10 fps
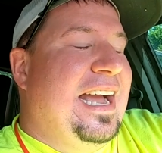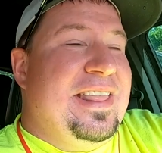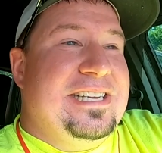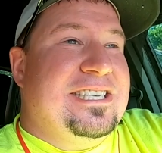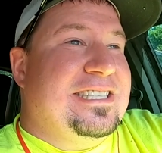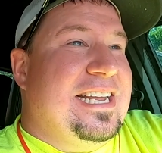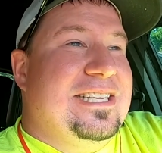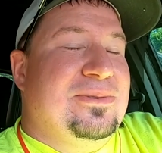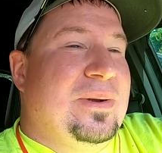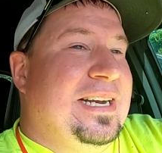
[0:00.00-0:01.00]
And that's just
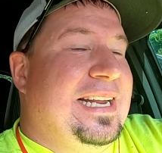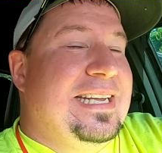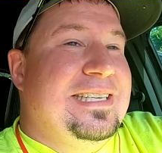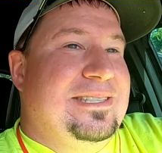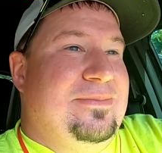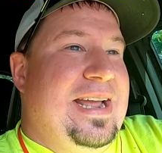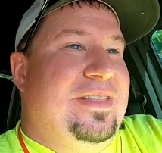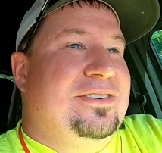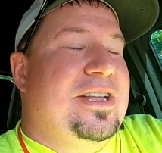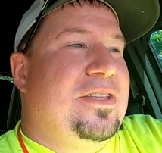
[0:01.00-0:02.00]
is what it is,
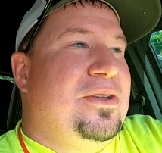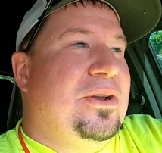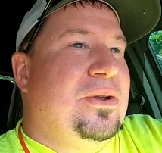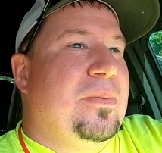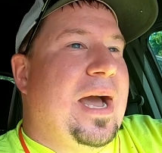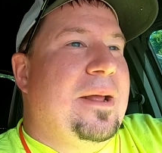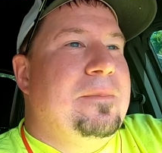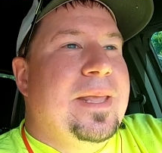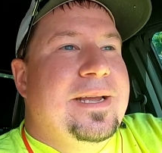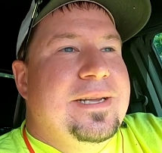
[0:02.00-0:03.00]
man. There's nothing you can do about it.